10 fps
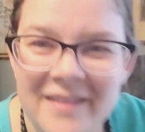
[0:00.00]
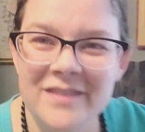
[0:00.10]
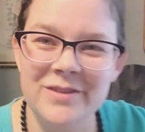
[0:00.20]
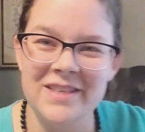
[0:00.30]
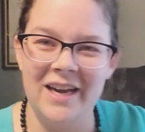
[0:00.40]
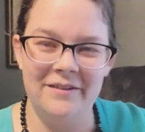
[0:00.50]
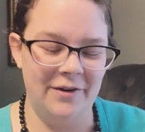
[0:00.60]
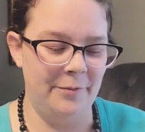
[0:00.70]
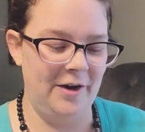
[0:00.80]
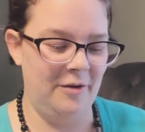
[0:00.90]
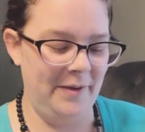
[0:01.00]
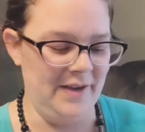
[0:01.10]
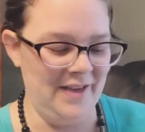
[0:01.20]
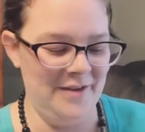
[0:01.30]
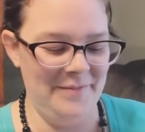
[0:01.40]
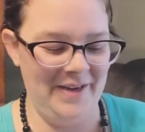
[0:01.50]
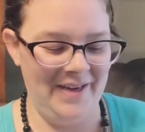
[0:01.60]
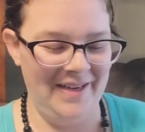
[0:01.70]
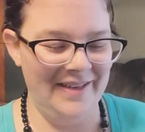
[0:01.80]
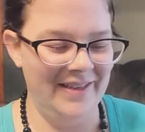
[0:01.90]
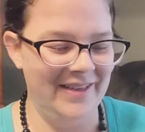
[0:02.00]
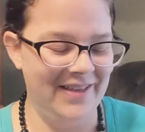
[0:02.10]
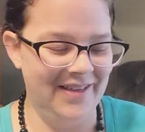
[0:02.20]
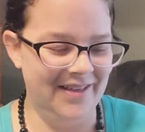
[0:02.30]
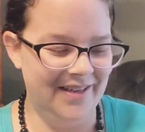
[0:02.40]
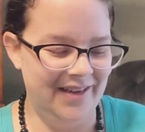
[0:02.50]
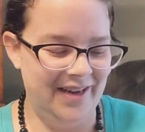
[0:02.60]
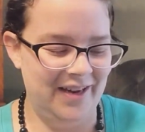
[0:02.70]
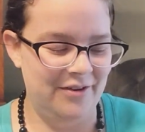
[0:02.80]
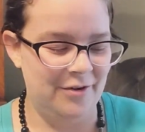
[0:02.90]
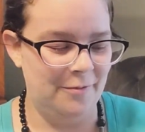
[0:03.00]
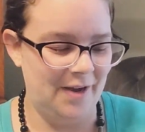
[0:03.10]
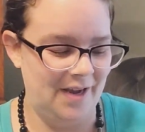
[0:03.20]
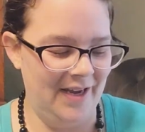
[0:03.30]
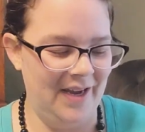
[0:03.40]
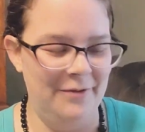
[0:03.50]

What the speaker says: This was kind of a weird pickup. I don't know why I